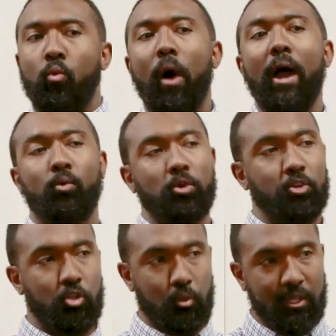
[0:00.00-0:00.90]
why we're
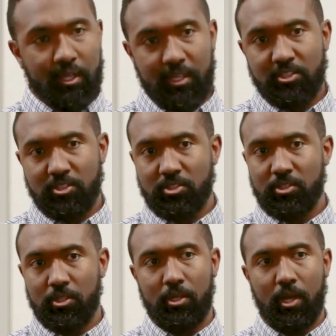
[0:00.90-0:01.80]
doing this
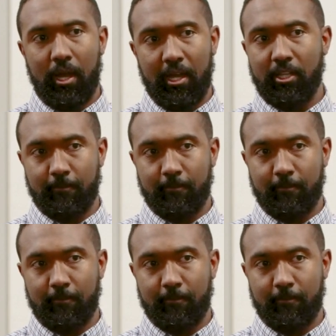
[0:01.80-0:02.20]
in